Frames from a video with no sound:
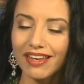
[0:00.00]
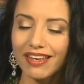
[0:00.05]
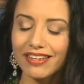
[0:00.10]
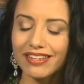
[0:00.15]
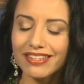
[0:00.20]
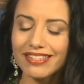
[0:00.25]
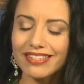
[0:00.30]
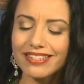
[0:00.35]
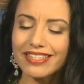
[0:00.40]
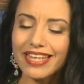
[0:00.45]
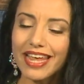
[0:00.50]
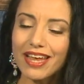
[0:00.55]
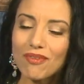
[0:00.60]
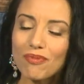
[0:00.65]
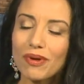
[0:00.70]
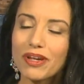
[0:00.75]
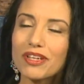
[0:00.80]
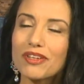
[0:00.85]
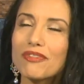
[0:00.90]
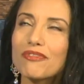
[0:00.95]
say
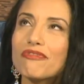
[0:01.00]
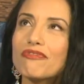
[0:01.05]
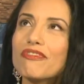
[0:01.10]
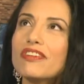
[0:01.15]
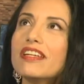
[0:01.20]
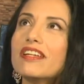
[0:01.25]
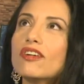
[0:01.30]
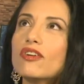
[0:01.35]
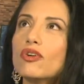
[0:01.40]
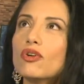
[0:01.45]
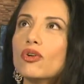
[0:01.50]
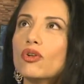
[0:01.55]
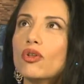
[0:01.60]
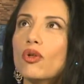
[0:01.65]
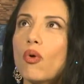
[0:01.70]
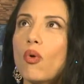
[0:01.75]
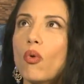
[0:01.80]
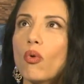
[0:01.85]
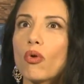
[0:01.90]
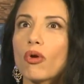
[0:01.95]
what you feel
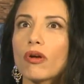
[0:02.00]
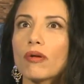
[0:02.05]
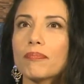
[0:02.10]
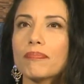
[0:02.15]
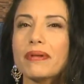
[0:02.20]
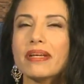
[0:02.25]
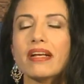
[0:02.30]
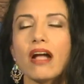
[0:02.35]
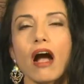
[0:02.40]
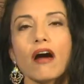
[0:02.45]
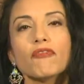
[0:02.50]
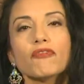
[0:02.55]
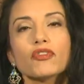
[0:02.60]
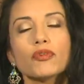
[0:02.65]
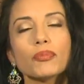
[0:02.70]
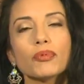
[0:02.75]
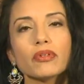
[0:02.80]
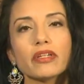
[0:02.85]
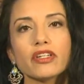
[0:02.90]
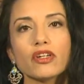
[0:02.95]
or be
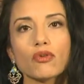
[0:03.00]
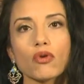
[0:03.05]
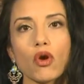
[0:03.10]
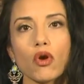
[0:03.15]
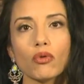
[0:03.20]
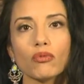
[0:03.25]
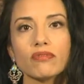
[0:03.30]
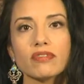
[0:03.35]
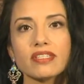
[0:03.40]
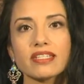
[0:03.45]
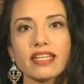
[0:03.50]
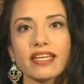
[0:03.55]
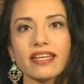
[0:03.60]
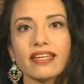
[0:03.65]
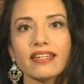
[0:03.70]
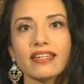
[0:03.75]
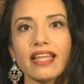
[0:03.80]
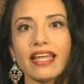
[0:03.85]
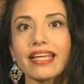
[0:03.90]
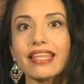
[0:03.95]
comfortable in your own
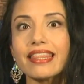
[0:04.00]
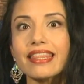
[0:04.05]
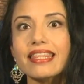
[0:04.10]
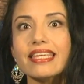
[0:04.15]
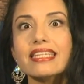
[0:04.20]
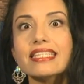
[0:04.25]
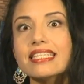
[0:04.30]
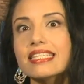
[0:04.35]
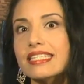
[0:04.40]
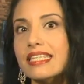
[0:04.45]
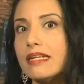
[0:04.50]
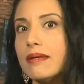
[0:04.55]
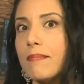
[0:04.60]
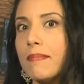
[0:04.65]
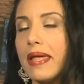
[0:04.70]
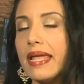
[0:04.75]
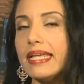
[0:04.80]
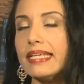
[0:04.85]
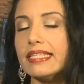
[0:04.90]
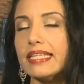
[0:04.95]
skin, like this is an
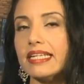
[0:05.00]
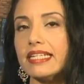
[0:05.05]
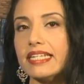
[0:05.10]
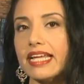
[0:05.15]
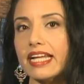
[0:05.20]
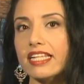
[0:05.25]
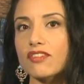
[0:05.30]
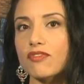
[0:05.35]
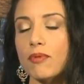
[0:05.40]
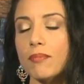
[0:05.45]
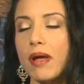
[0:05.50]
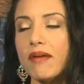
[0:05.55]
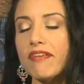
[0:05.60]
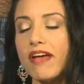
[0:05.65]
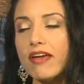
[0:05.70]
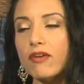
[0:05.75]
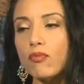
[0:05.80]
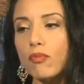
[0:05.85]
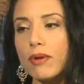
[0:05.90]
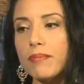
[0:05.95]
amazing dance form. I've
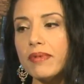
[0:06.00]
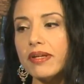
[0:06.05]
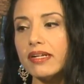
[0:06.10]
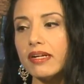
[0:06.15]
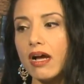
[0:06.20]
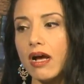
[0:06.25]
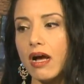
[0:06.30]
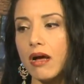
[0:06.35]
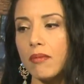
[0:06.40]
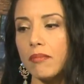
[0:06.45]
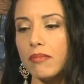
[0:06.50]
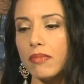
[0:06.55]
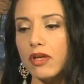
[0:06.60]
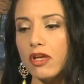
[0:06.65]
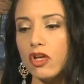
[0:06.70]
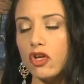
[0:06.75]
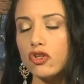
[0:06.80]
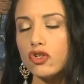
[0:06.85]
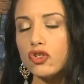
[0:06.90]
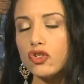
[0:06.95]
had women come
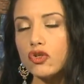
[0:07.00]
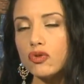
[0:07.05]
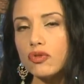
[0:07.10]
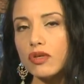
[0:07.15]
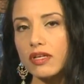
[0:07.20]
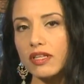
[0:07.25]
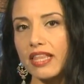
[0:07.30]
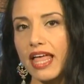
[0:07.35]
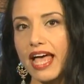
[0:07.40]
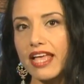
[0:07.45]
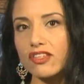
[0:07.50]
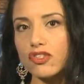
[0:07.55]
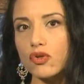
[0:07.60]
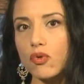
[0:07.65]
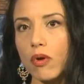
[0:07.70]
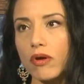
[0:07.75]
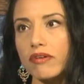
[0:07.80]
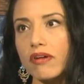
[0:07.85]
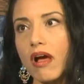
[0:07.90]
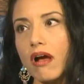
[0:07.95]
to the class who
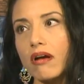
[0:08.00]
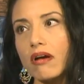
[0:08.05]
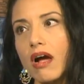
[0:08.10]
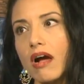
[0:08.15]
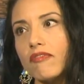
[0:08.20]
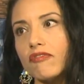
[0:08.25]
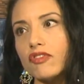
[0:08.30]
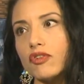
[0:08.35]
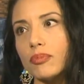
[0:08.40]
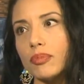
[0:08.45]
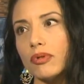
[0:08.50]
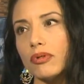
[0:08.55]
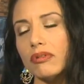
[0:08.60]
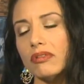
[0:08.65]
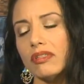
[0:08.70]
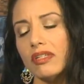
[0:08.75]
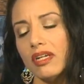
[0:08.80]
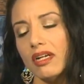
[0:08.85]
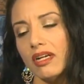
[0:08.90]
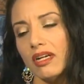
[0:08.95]
are not
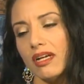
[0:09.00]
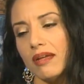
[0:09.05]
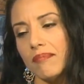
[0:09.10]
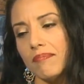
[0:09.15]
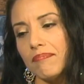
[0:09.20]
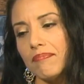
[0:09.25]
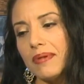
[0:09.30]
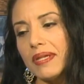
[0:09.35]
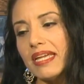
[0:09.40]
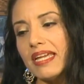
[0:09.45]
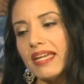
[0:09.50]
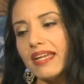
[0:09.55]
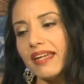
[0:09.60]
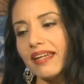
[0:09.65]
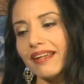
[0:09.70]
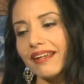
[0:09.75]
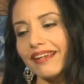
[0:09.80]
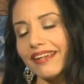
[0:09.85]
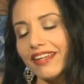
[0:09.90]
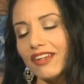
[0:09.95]
comfortable
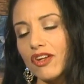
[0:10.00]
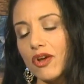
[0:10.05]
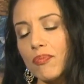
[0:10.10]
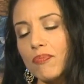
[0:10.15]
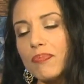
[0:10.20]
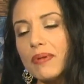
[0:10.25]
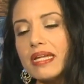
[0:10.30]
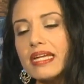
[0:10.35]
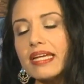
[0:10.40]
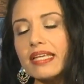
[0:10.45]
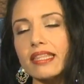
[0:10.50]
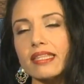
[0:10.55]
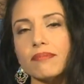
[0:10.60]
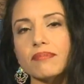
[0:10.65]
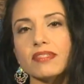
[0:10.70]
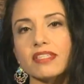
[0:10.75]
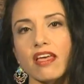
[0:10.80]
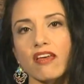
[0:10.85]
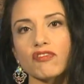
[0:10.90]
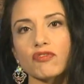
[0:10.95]
being, you know, being
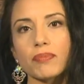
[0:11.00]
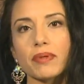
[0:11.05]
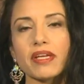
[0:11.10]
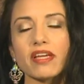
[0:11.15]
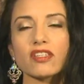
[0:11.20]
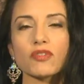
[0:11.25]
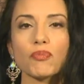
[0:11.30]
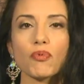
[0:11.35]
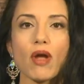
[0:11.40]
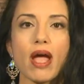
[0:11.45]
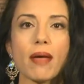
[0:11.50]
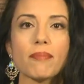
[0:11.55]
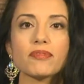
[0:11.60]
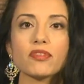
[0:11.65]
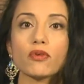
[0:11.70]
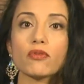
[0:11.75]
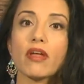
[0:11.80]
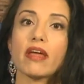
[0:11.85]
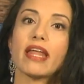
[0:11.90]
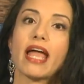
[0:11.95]
themselves because perhaps they're
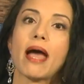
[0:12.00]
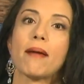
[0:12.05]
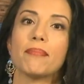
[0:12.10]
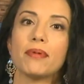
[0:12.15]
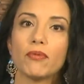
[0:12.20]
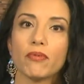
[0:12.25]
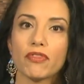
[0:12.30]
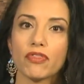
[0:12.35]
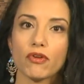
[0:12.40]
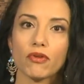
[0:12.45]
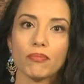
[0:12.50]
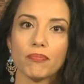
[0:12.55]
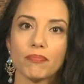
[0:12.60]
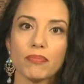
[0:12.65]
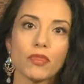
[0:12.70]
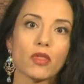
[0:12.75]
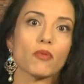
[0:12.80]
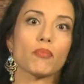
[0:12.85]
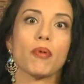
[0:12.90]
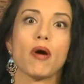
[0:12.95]
not happy with their
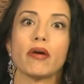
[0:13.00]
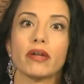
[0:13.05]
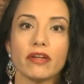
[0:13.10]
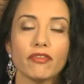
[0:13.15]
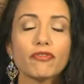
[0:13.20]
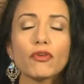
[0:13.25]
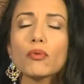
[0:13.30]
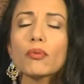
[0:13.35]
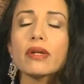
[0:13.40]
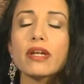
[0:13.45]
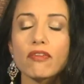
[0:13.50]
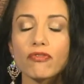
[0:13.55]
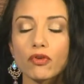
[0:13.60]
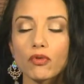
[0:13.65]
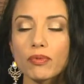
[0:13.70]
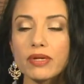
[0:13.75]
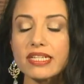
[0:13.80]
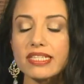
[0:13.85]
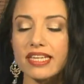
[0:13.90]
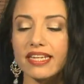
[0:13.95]
their body for whatever
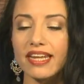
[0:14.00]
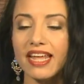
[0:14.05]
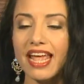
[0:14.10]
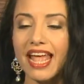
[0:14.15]
reason